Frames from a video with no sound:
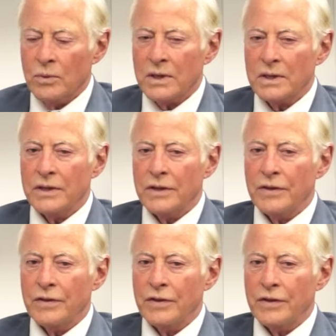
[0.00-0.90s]
Well,
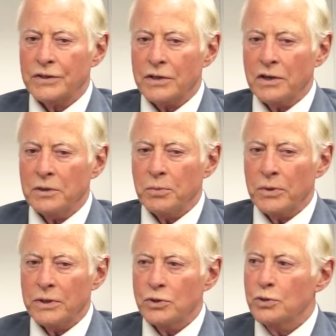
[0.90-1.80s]
the starting
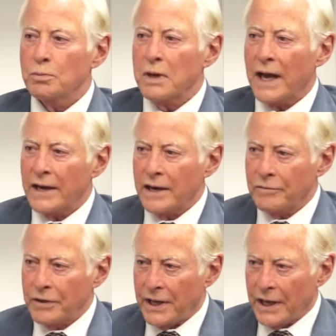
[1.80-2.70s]
point is to plan
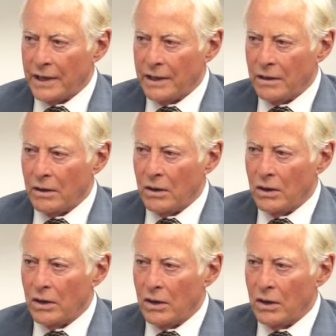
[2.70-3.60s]
every day
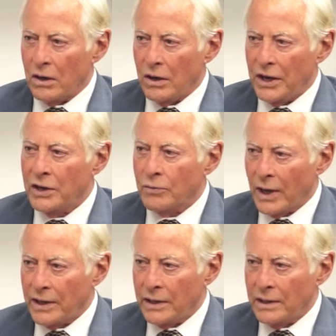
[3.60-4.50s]
in
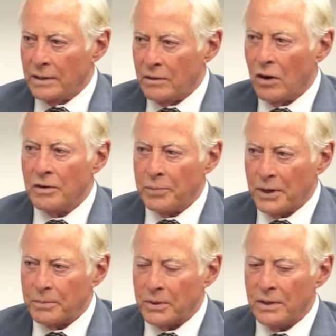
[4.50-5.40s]
writing, on
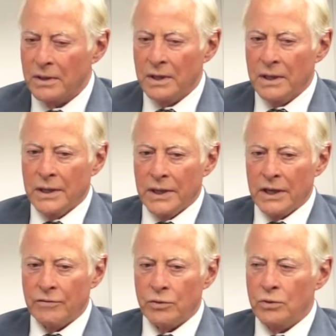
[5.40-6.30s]
paper.
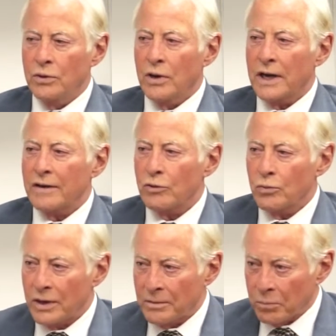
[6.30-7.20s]
If you do not have a
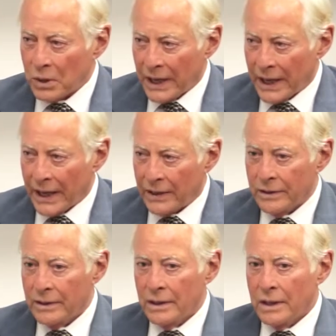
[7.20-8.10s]
written
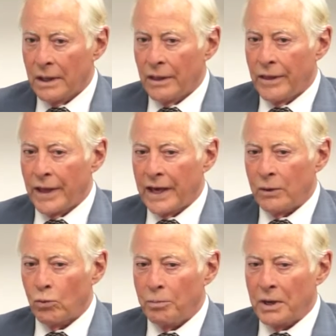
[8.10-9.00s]
plan, then
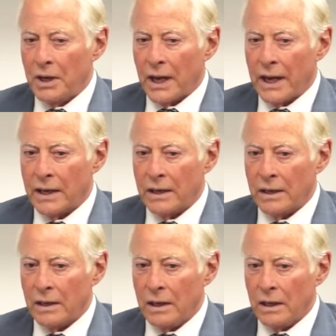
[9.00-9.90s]
it will be like
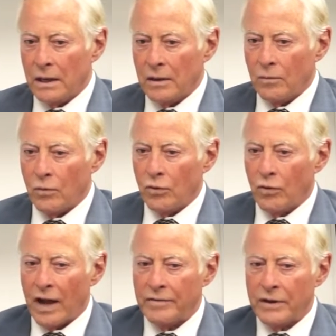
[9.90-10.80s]

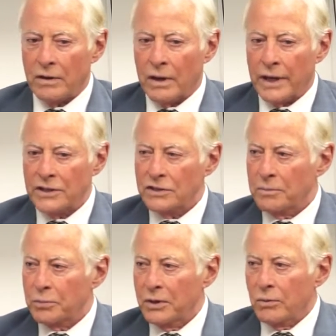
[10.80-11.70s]
driving on a
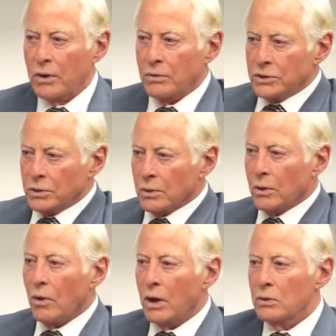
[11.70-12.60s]
slippery road. You will
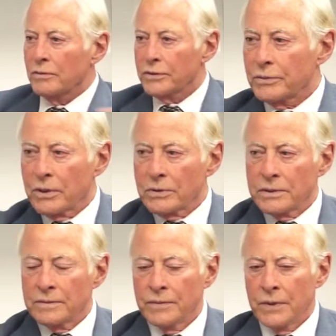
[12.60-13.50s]
go all the
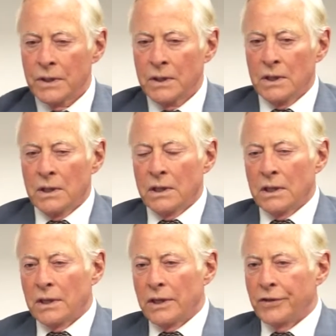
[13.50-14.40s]
road.
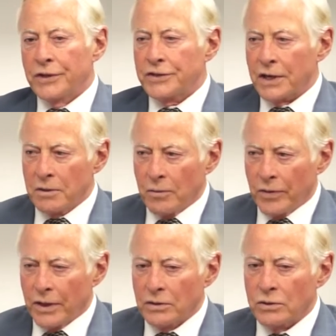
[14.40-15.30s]
The
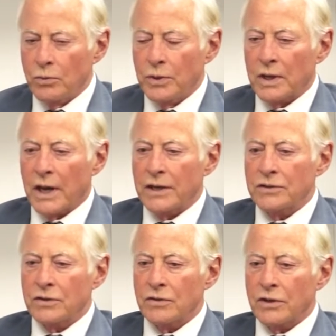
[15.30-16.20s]
second thing to
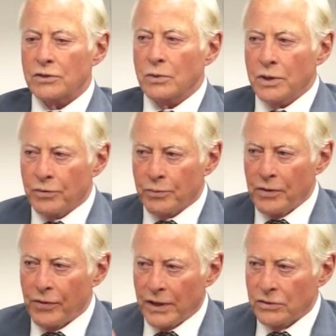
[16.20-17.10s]
realize is there's only
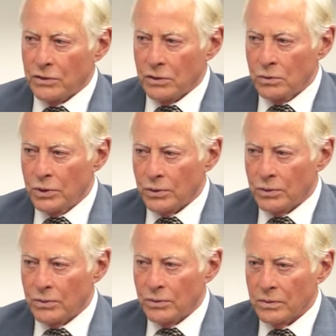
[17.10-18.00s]
three things you
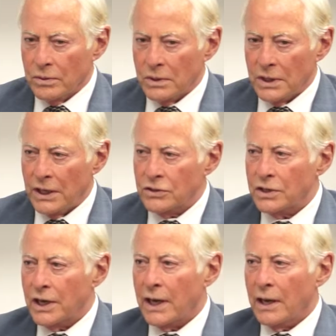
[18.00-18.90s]
do
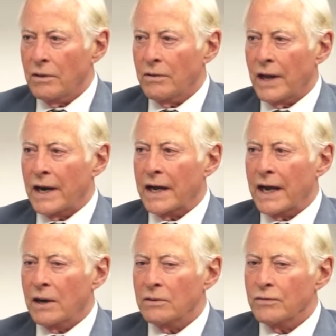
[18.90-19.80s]
each day that
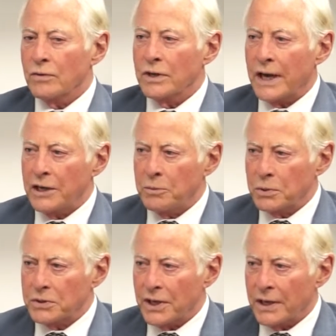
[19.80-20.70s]
account for
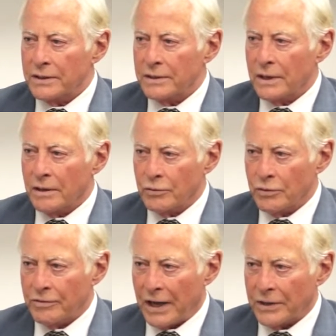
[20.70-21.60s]
90% of
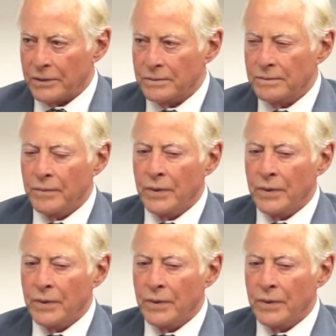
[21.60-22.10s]
your value.